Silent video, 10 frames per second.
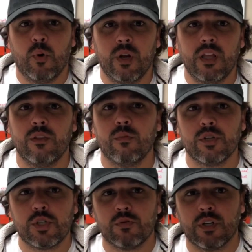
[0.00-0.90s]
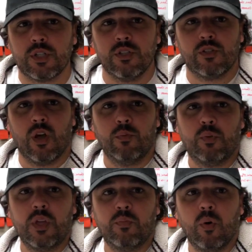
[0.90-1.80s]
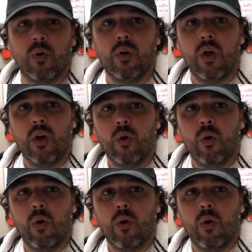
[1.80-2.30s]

putting the restrictions on people